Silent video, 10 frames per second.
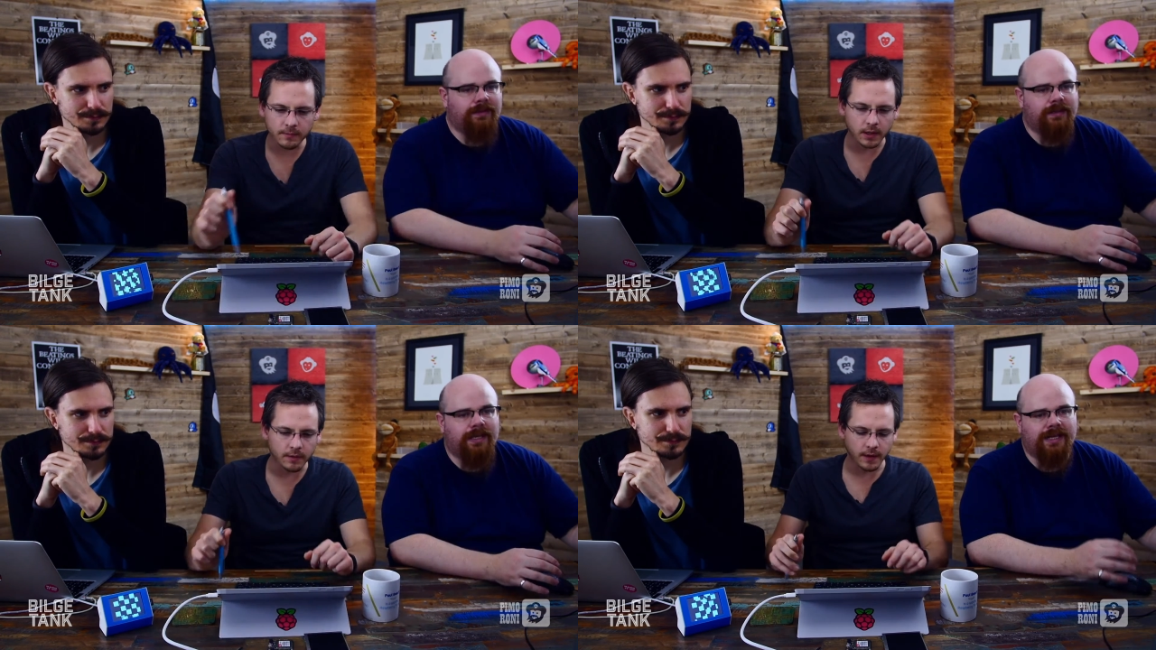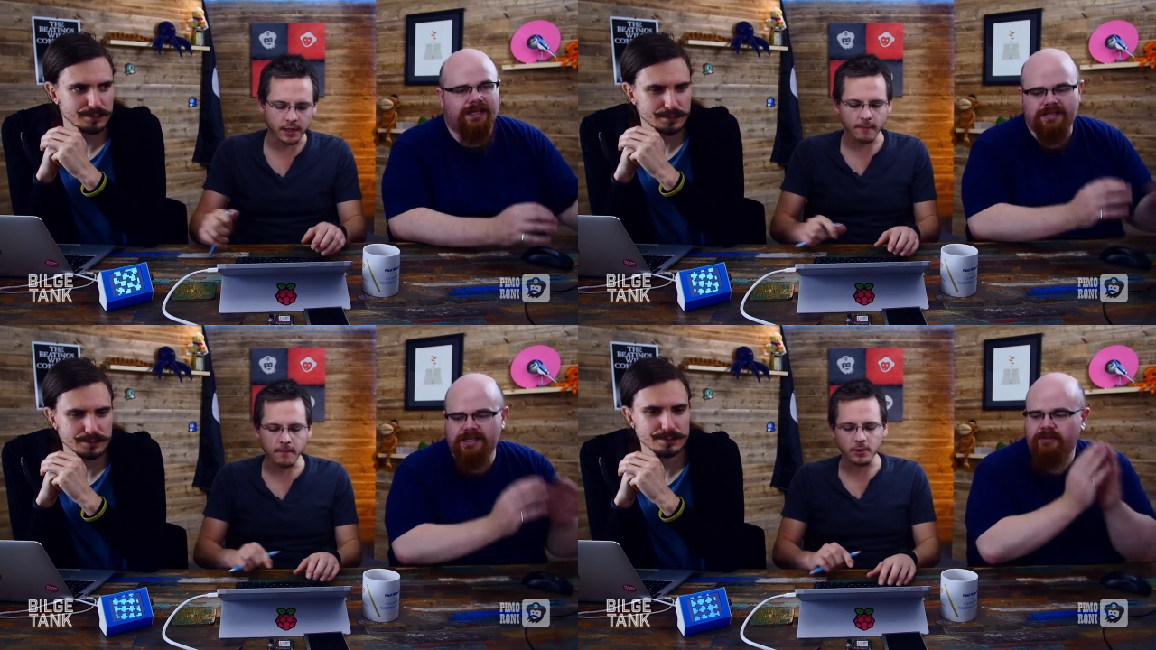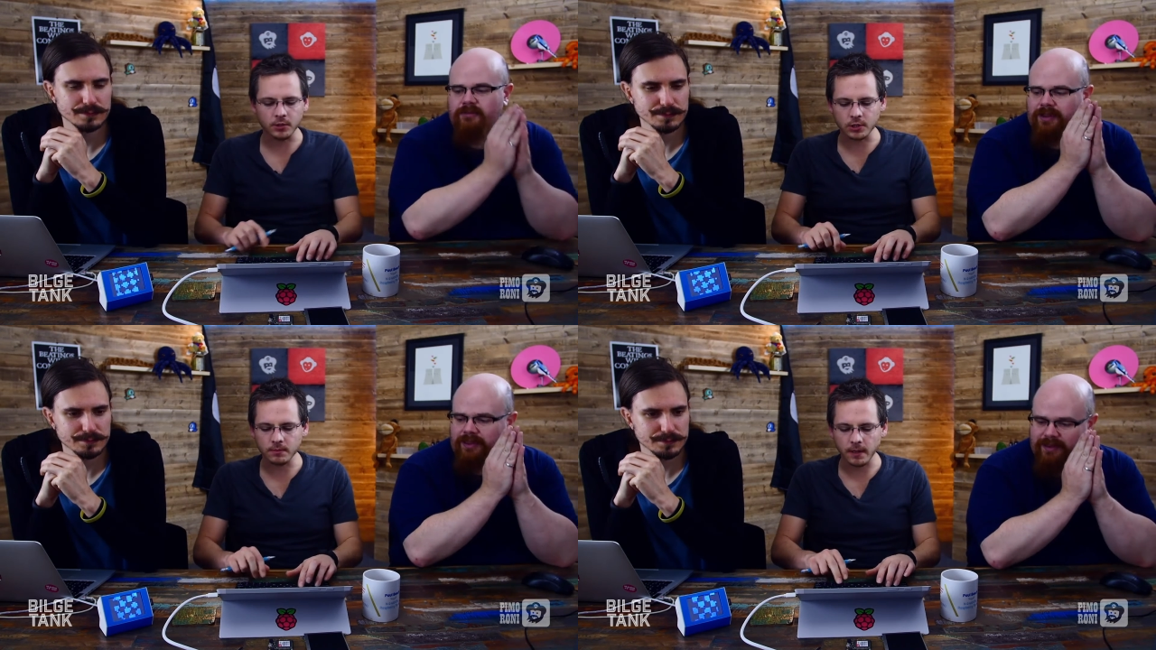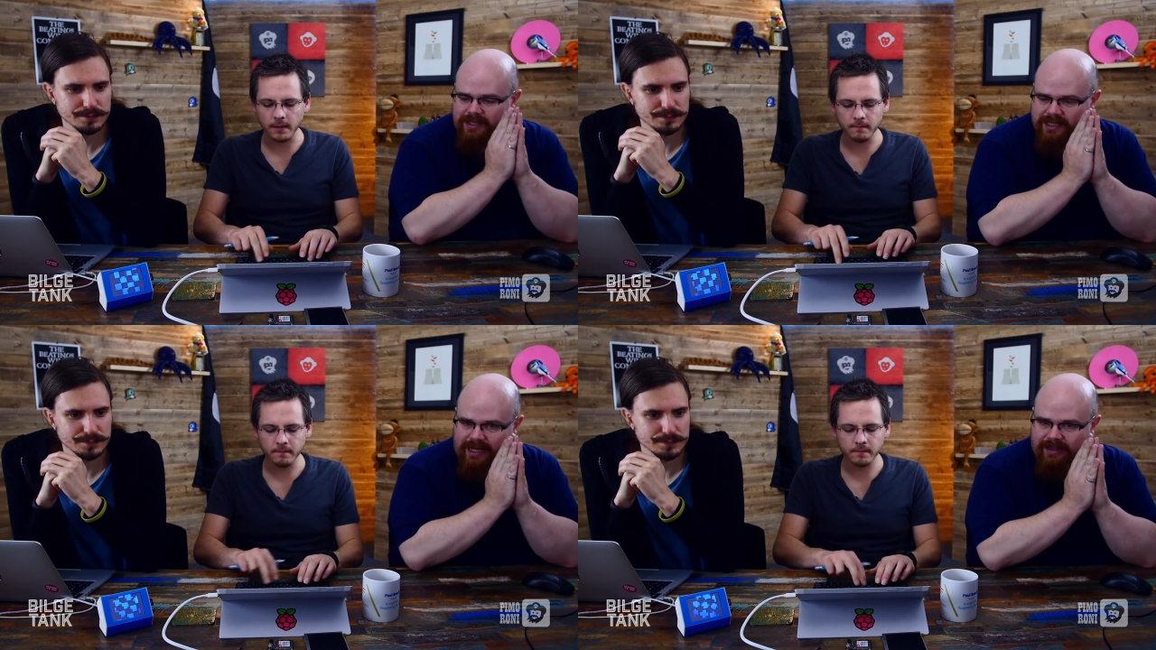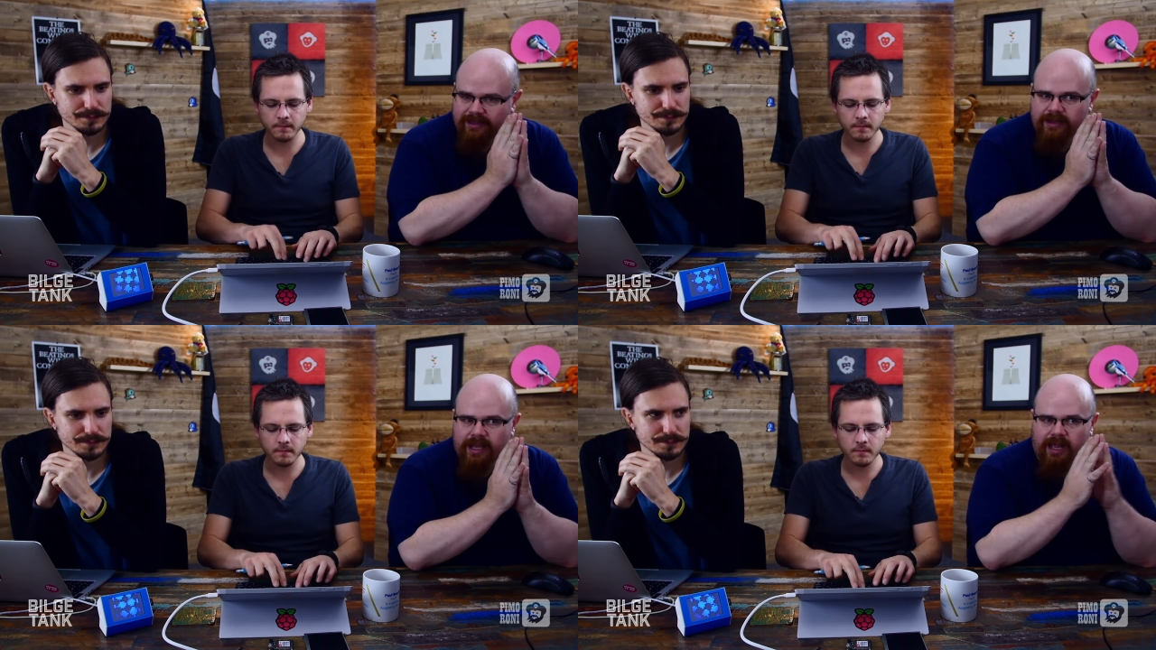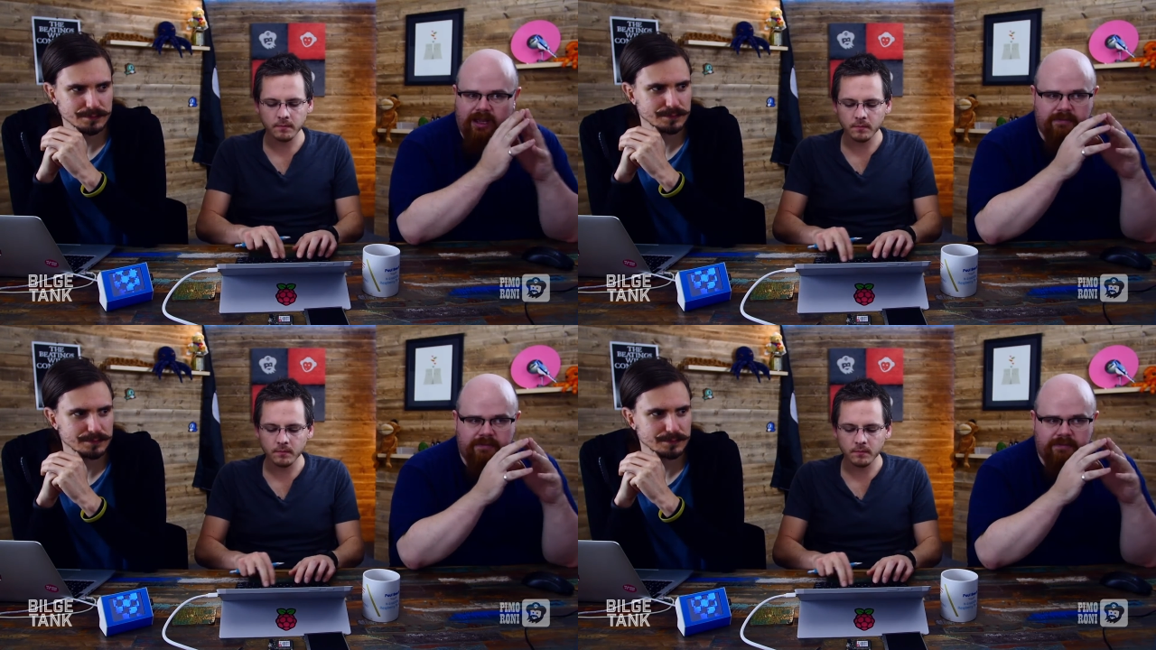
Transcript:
Speaker 1: I'll yeah, find that see If you find that on the internet. Uh,